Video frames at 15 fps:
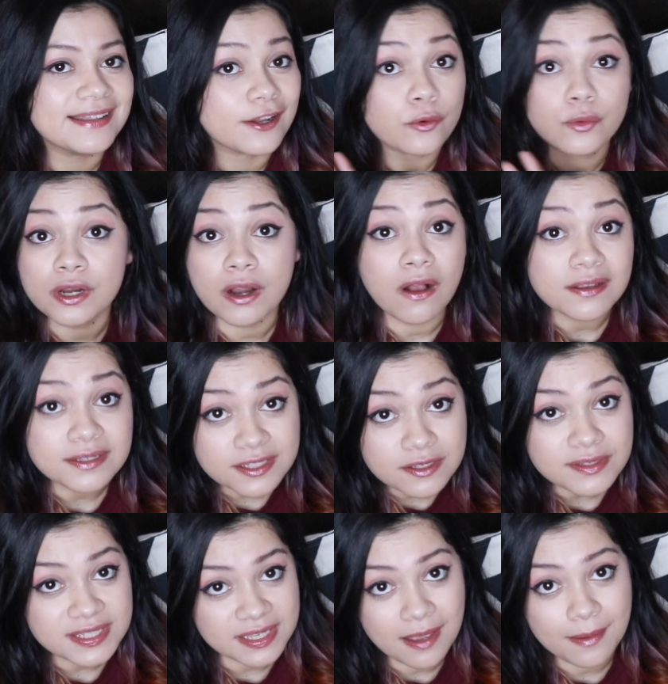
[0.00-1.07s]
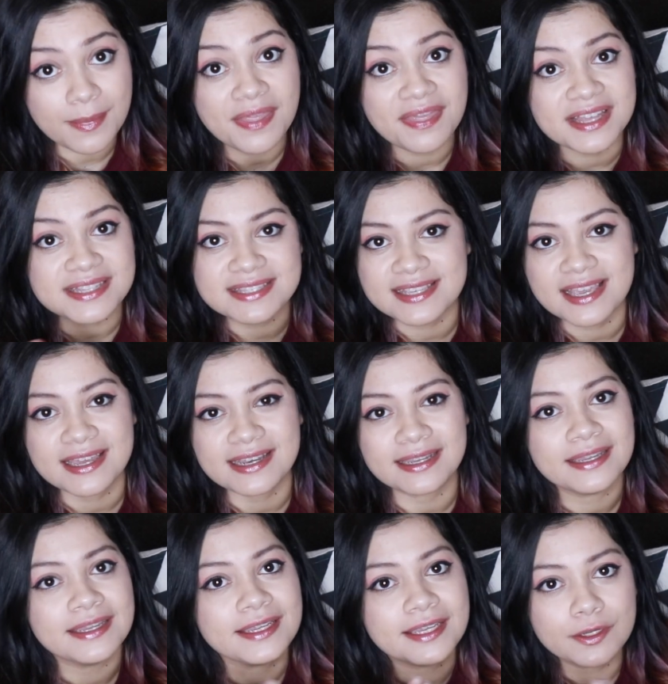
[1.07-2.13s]
There were also some that
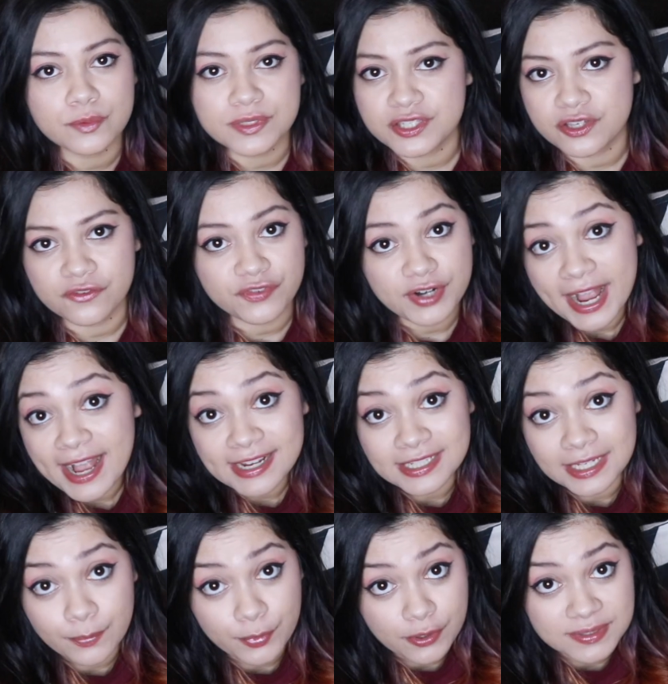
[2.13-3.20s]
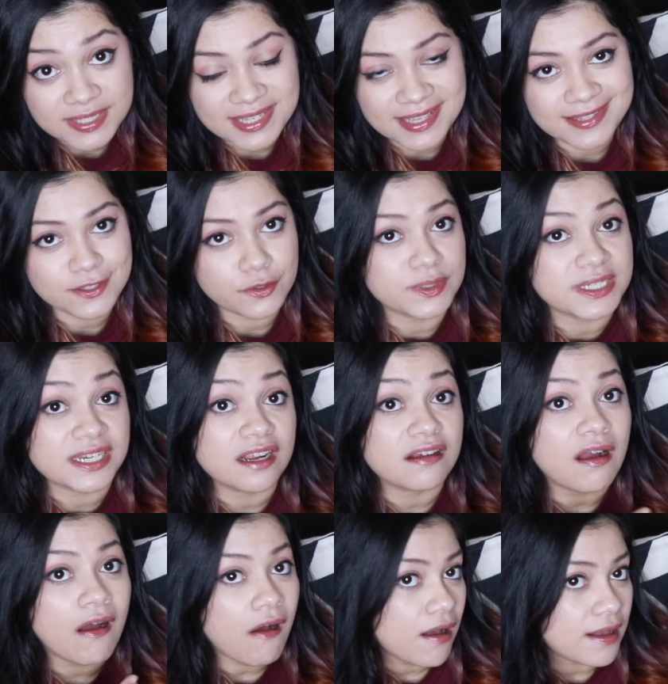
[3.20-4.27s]
said it was good for acne prone skin, so it didn't
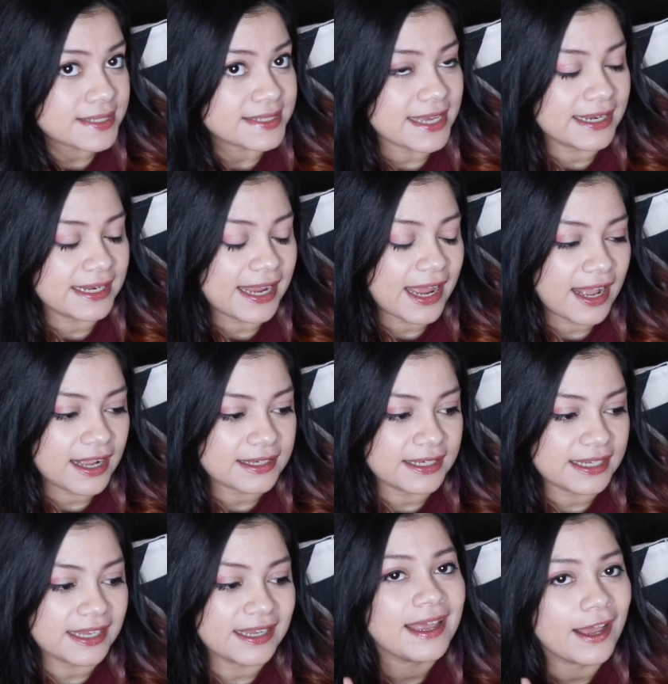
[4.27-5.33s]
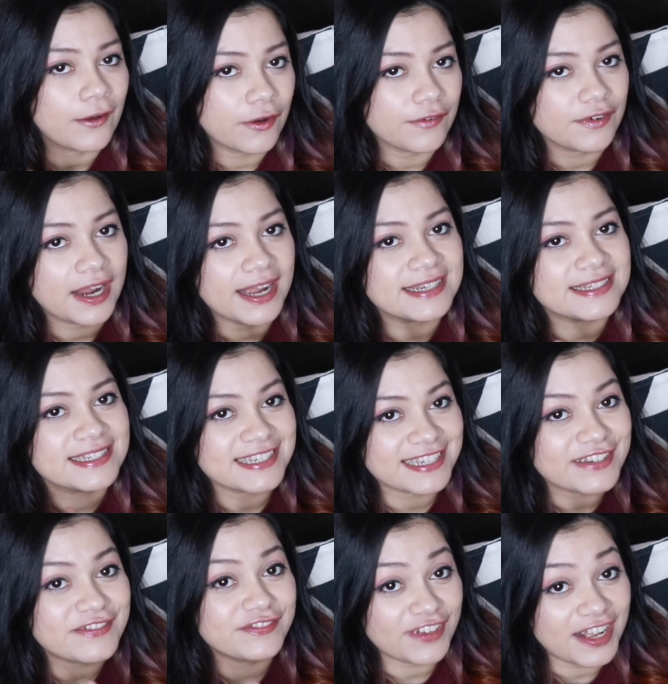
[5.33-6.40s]
cause any acne. However, I
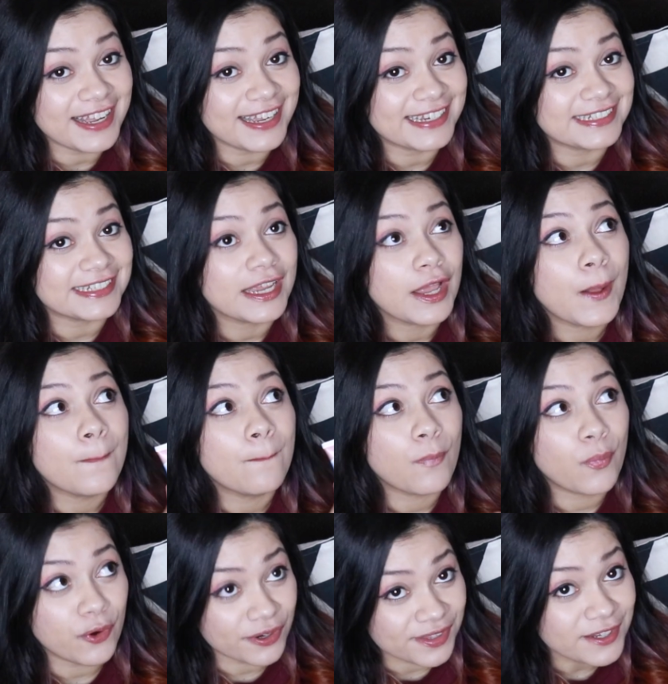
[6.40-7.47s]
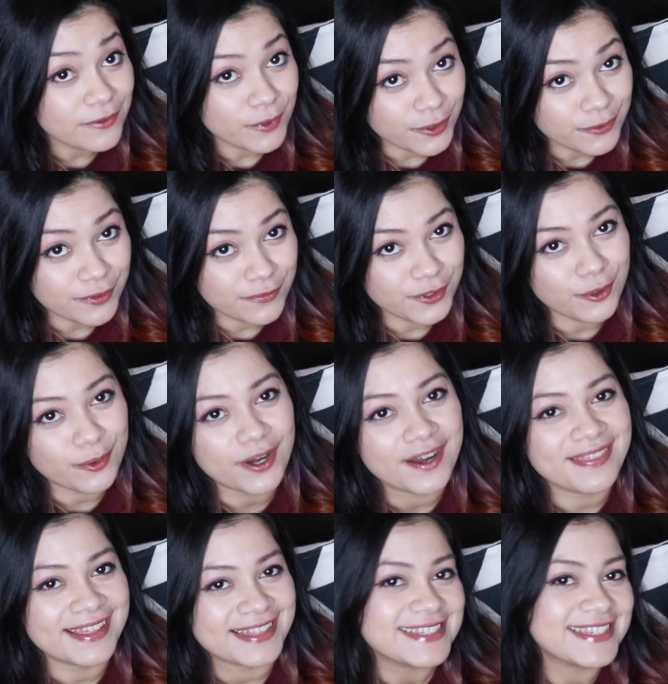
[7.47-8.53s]
did find more than one
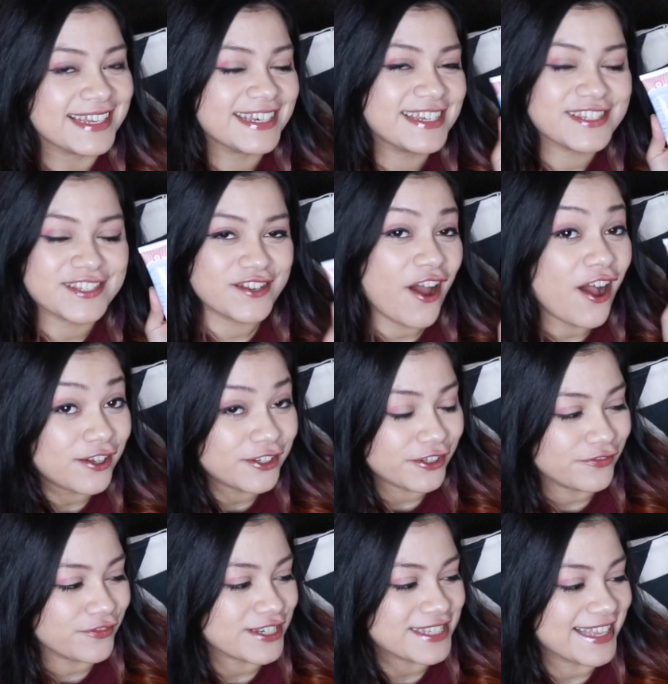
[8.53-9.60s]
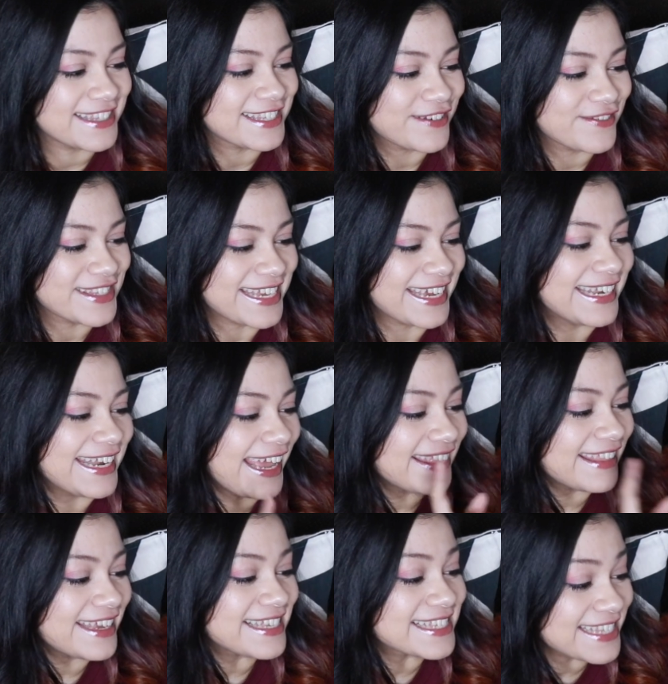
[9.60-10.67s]
reviewer that said it is not good for sensitive skin.
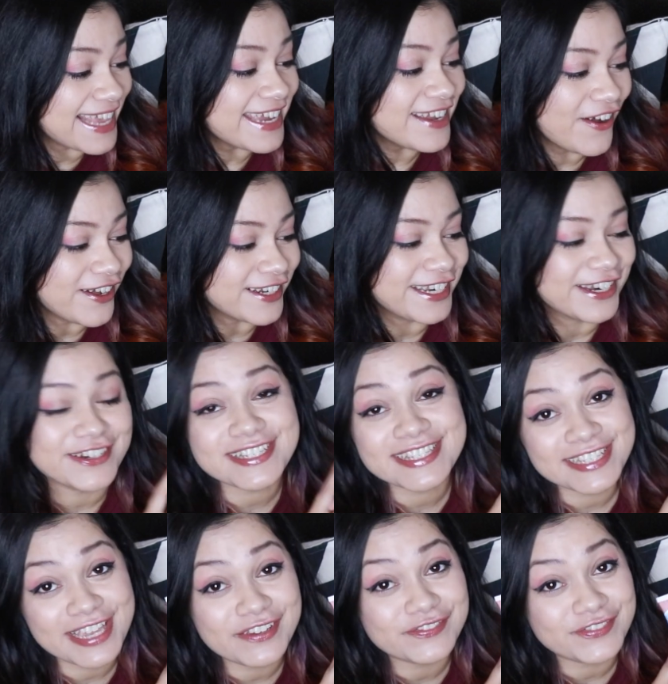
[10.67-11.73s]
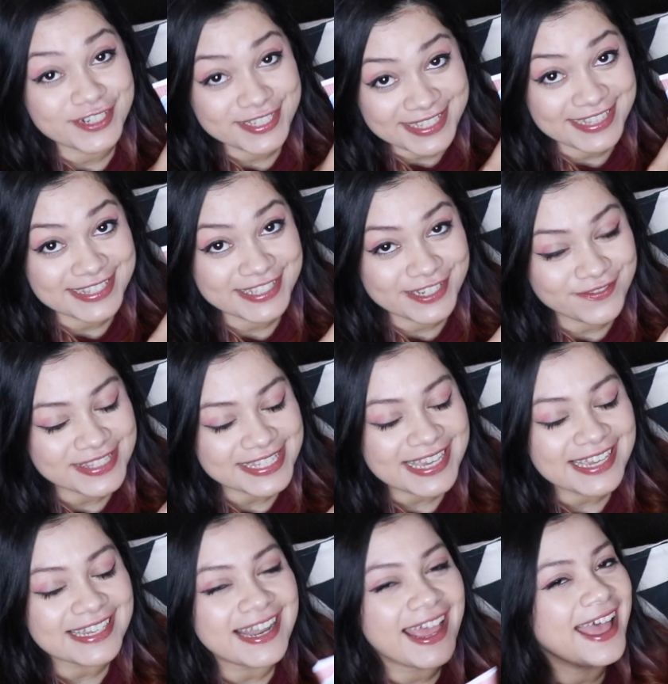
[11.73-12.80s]
And they say on here, safe for sensitive
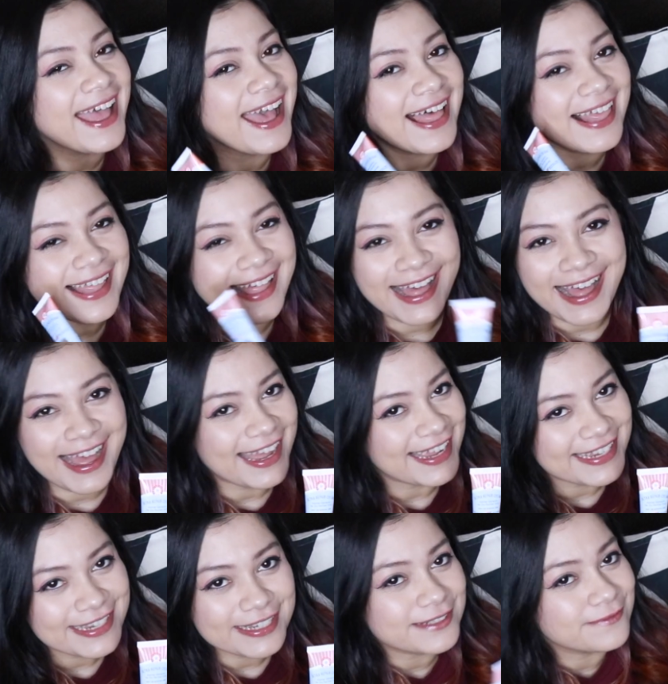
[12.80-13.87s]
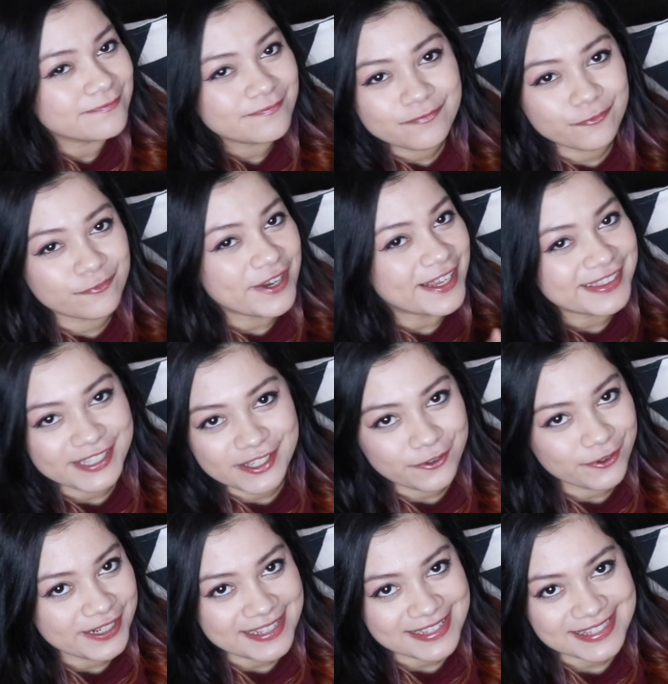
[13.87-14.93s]
skin. I read the
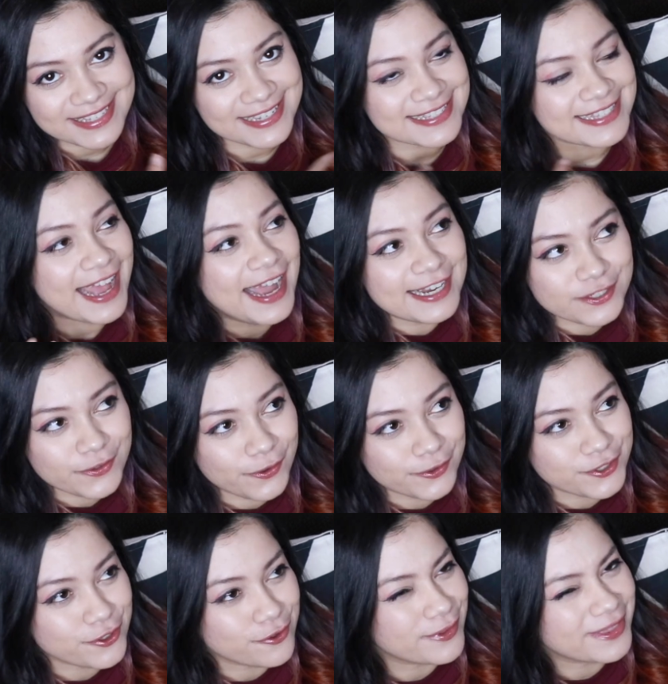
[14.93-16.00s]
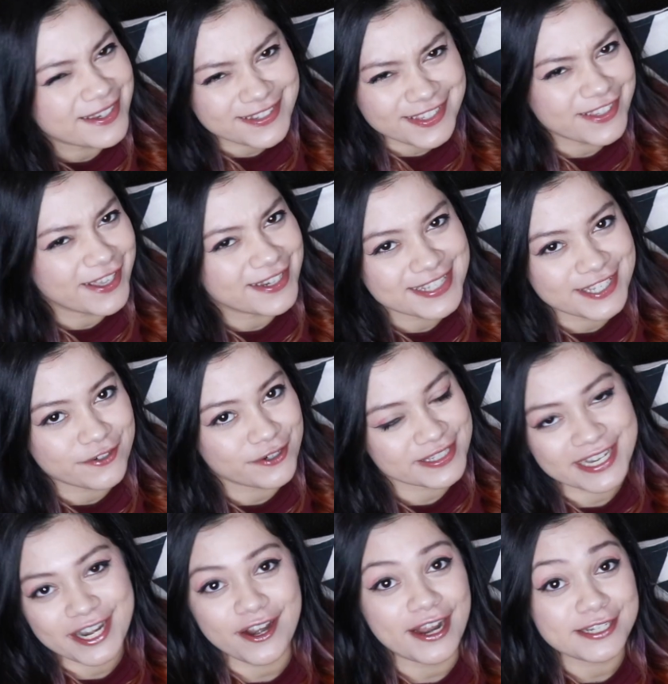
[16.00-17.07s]
ingredients list. I told you there's a lot of
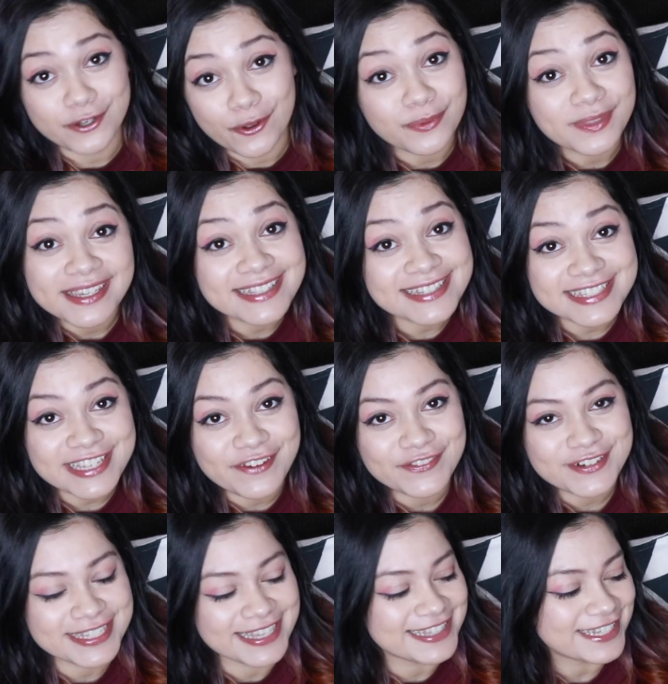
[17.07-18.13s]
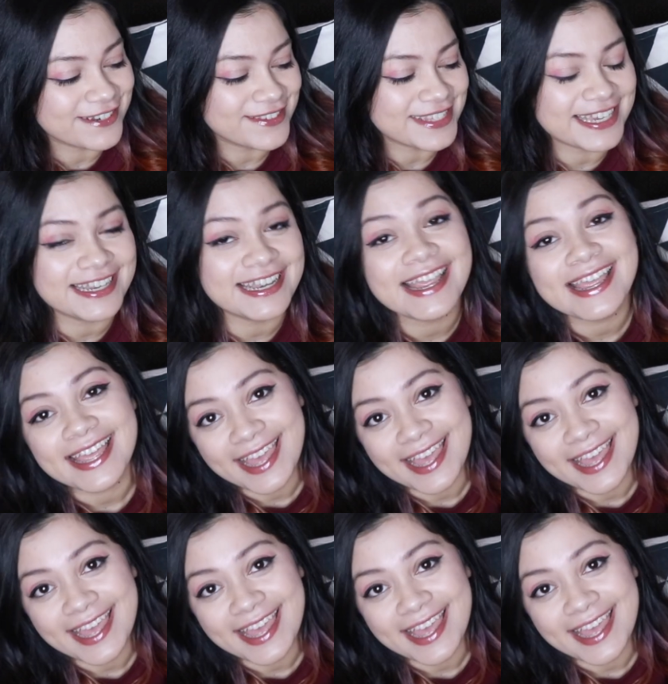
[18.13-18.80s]
citrus in here. I don't think it's safe for sensitive skin.